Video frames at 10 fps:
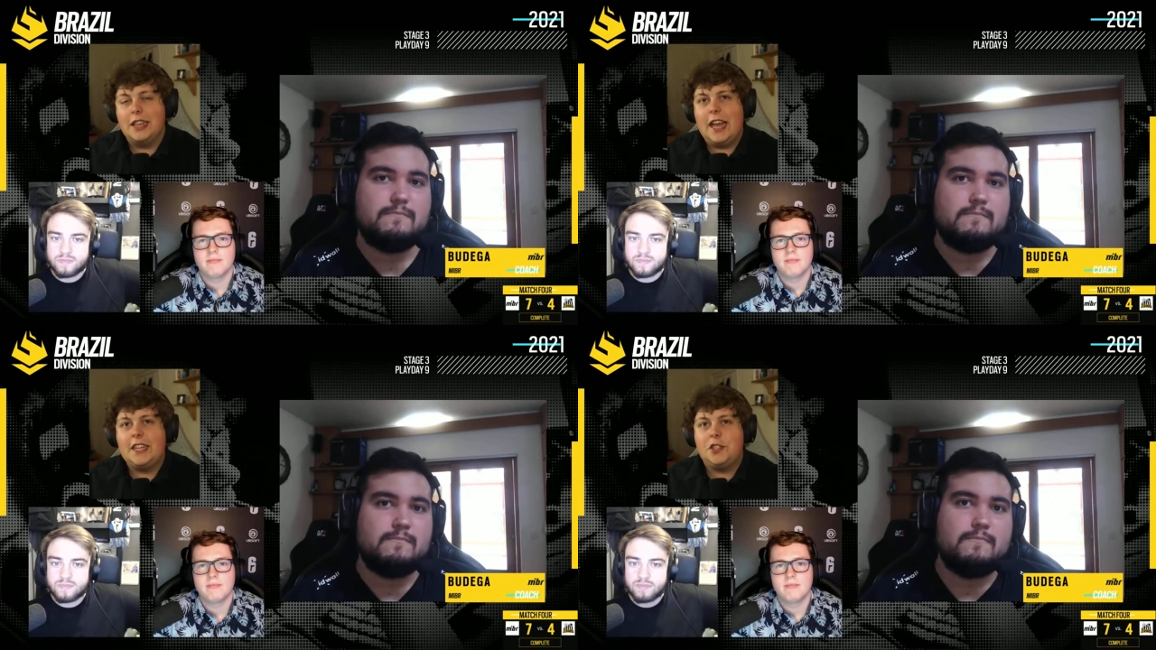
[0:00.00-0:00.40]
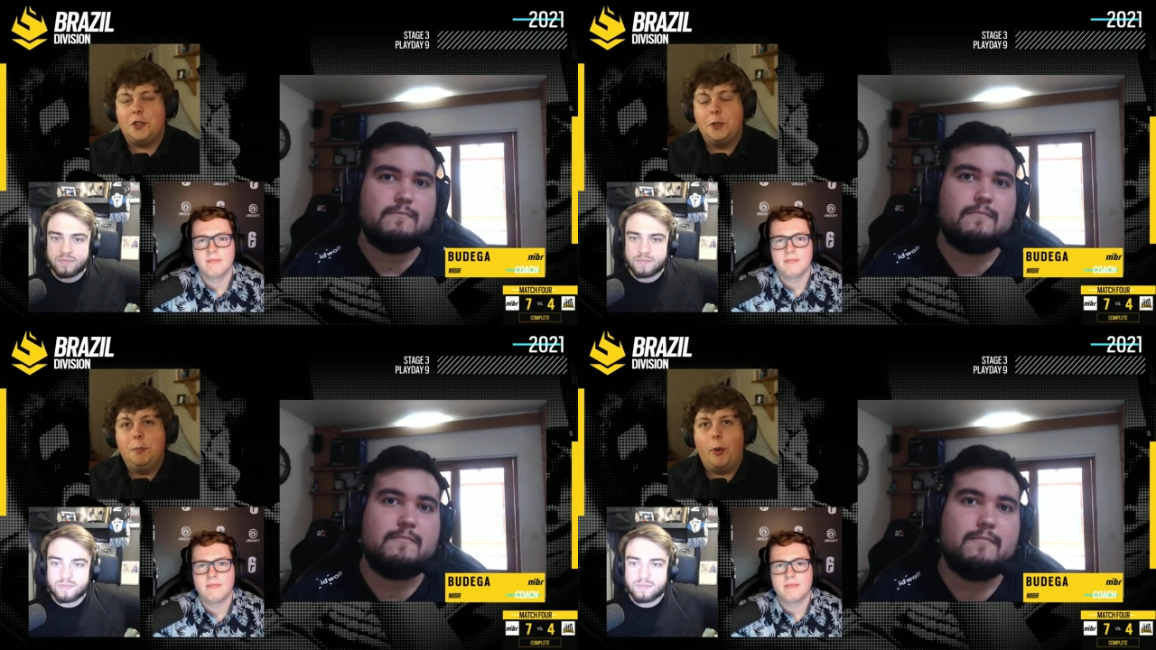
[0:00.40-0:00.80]
Speaker 1: last
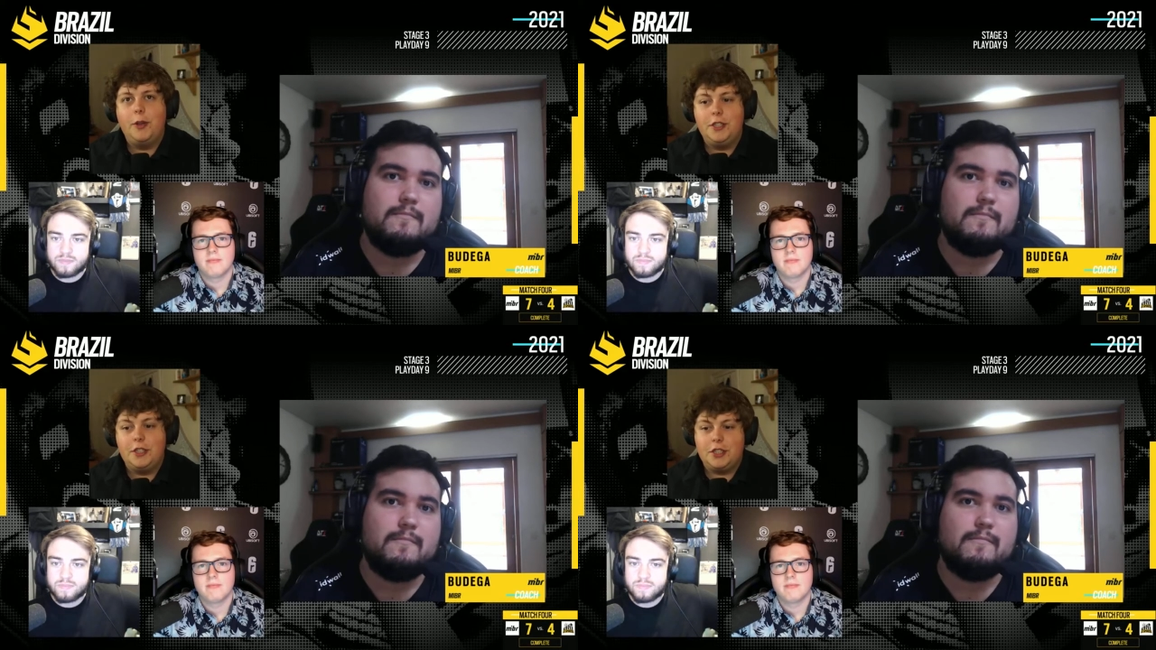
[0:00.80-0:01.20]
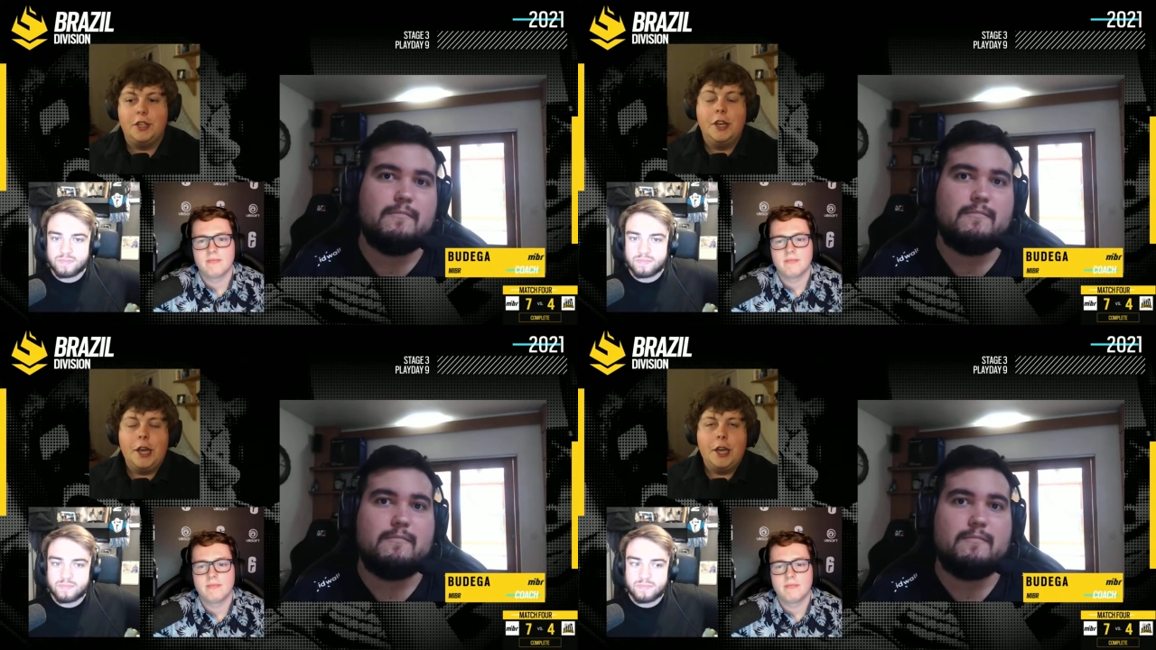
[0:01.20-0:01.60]
two points to
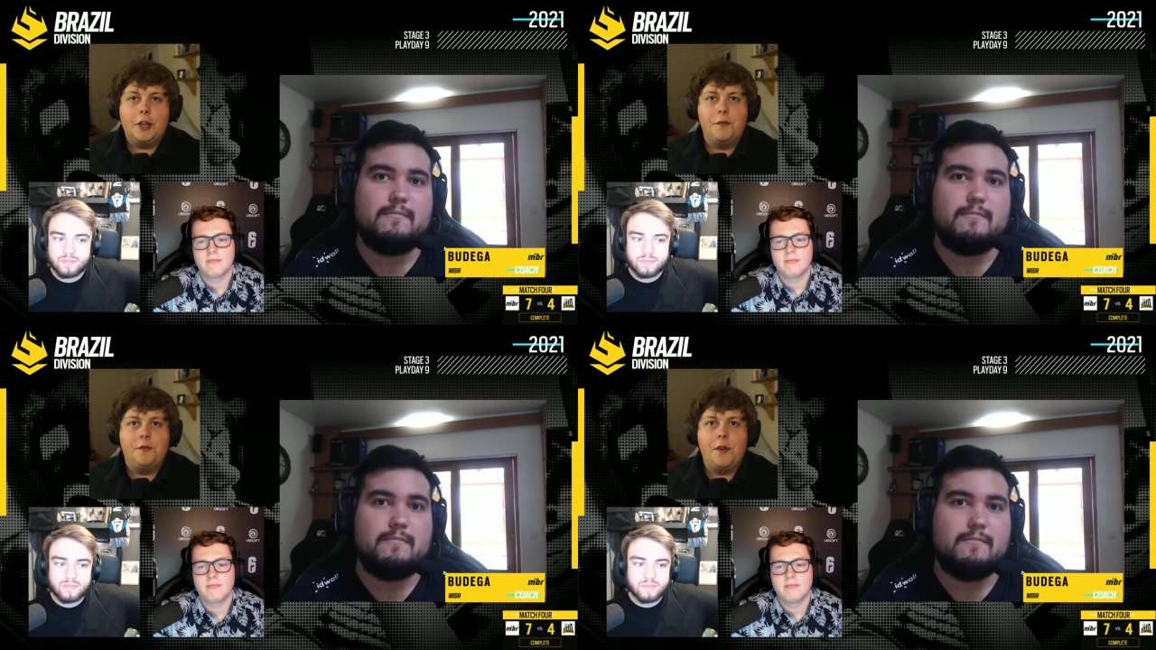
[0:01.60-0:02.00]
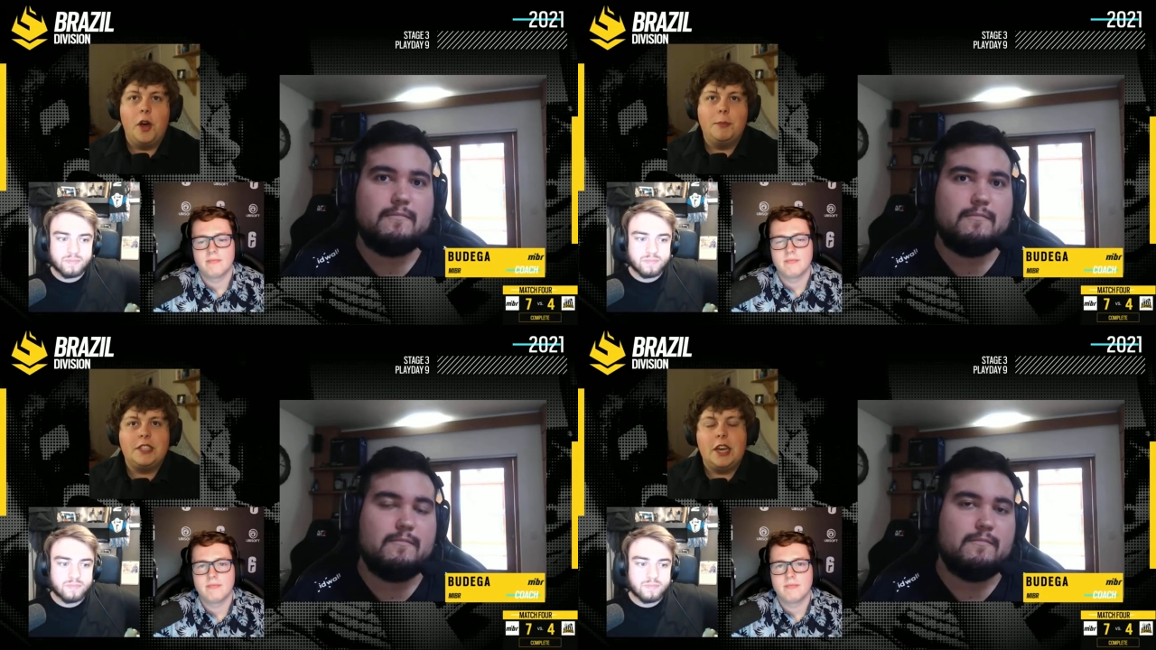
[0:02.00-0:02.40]
confirm
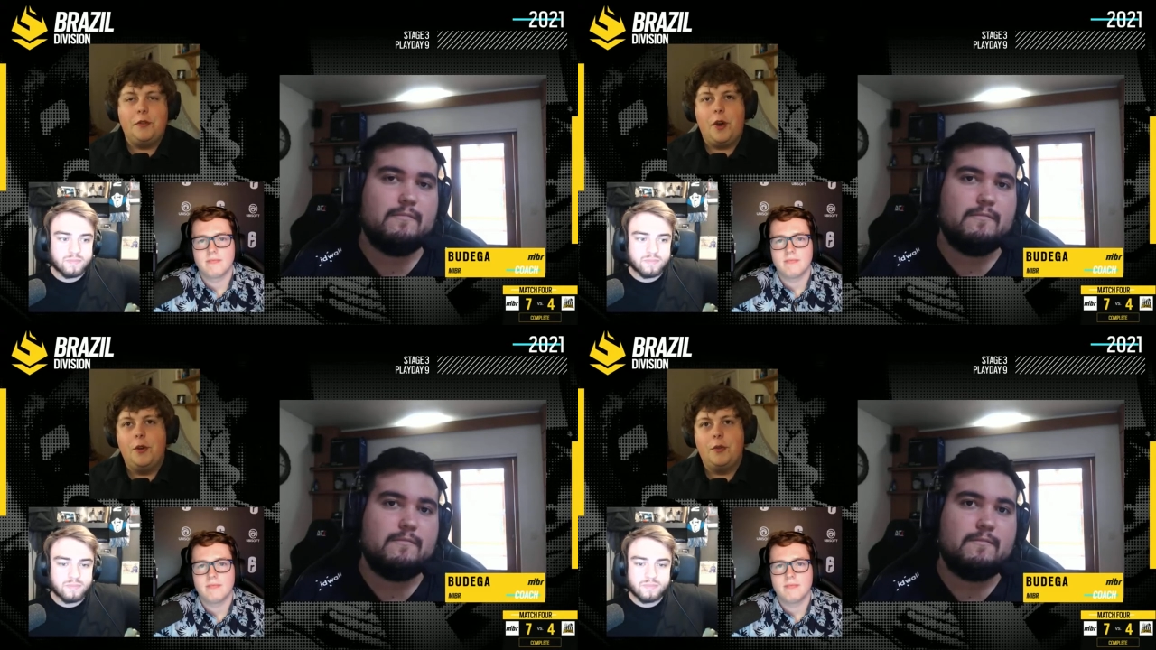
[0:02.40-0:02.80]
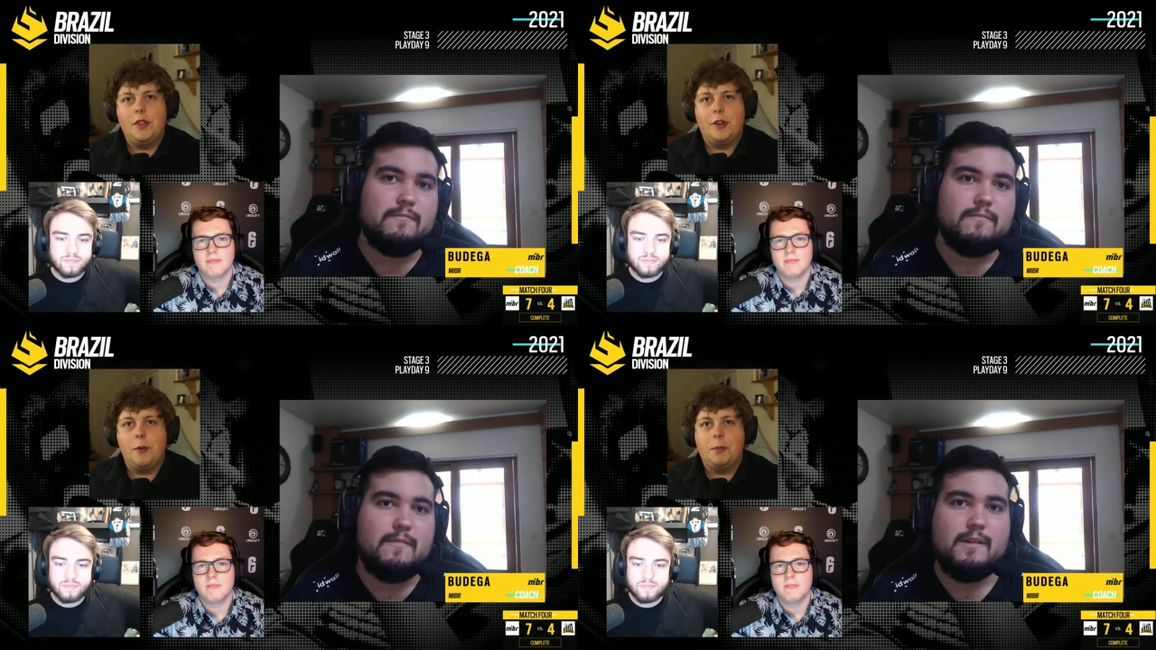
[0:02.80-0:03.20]
yourself over in the
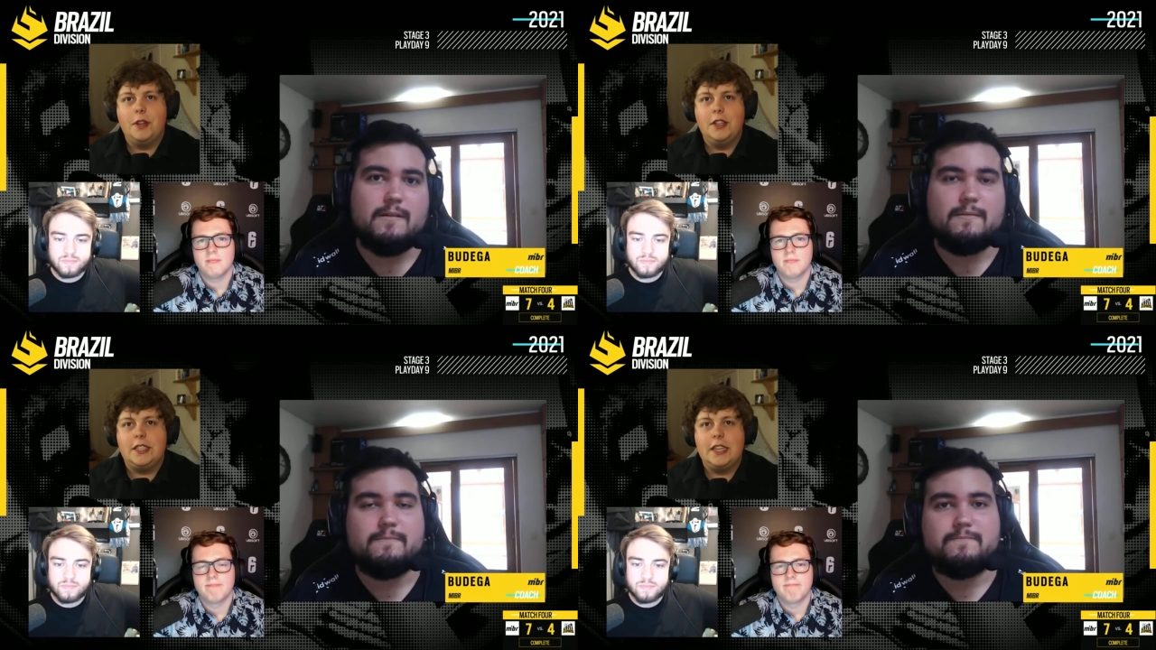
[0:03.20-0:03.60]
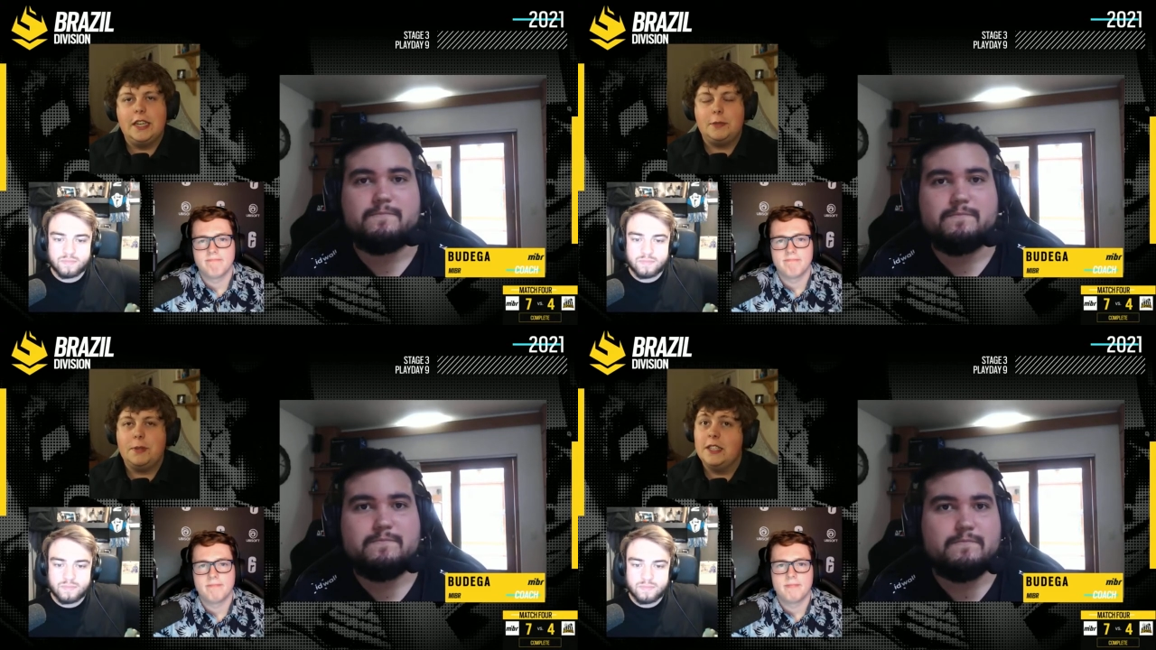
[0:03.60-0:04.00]
Copa Elite
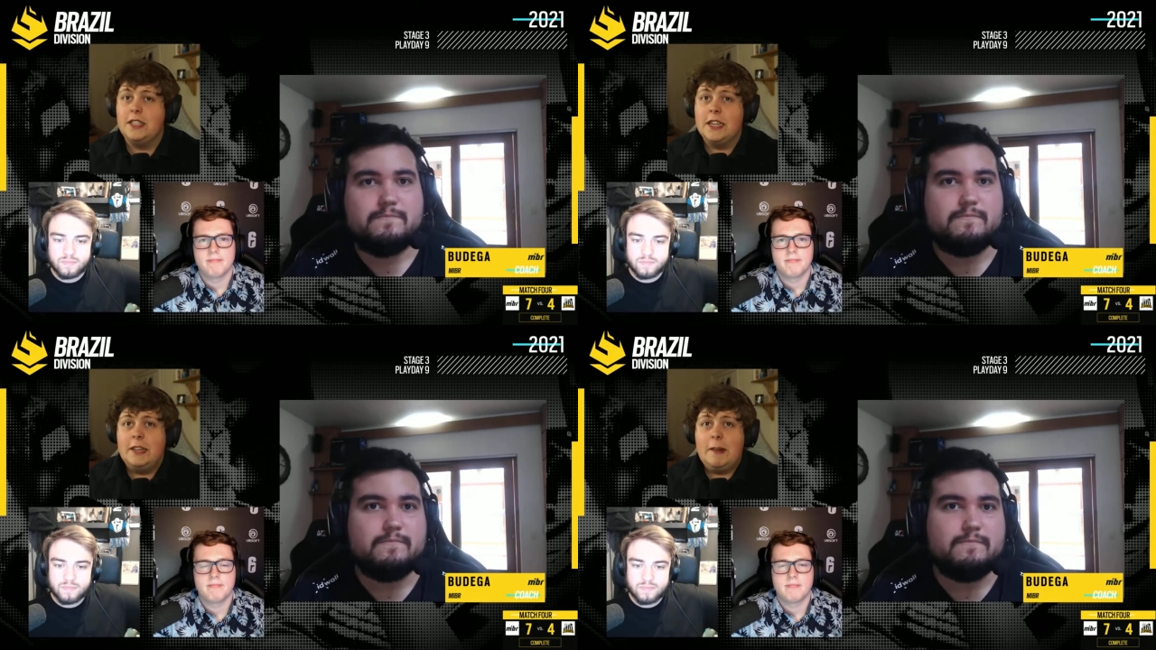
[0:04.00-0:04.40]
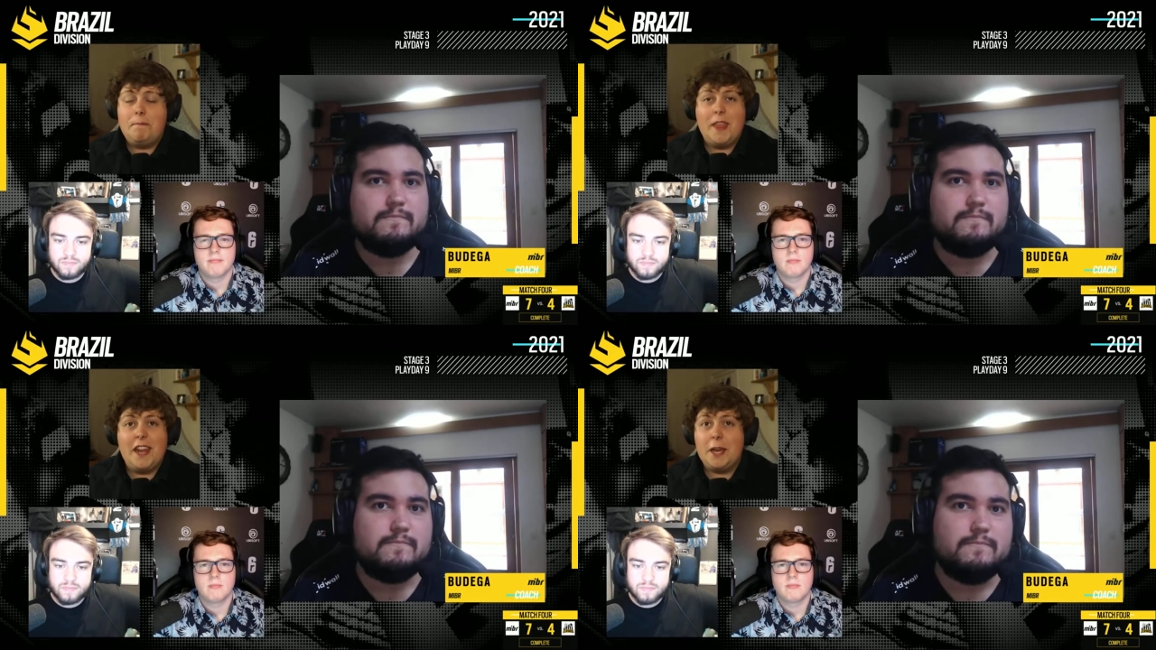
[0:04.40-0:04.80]
Six? Because
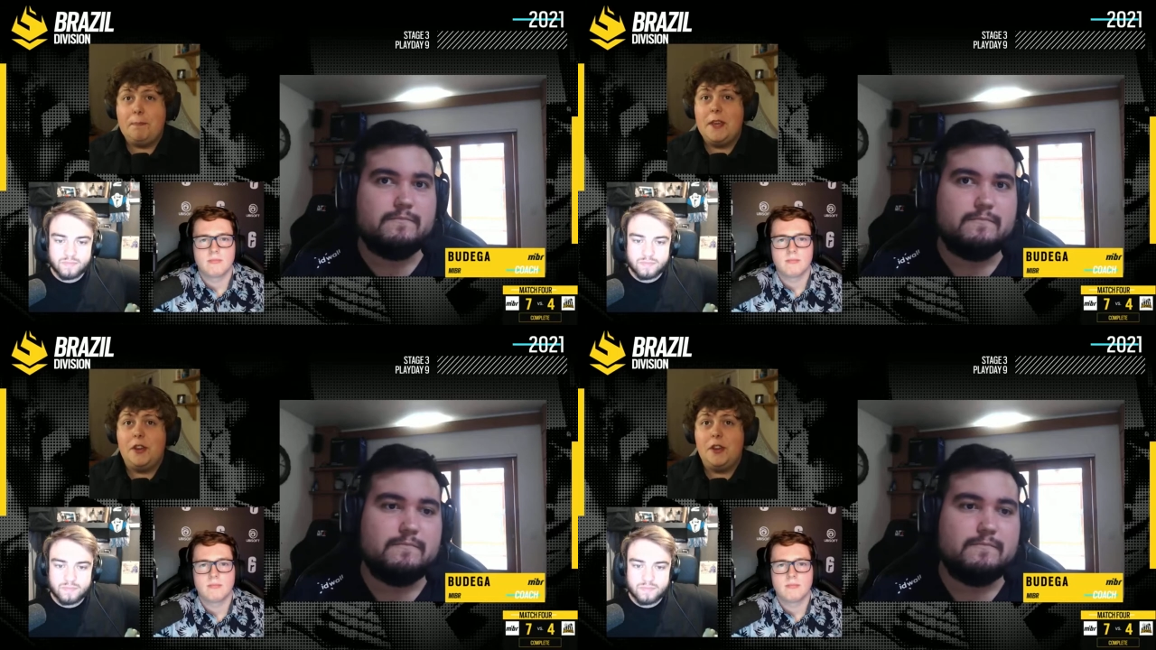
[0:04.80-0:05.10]
NIP are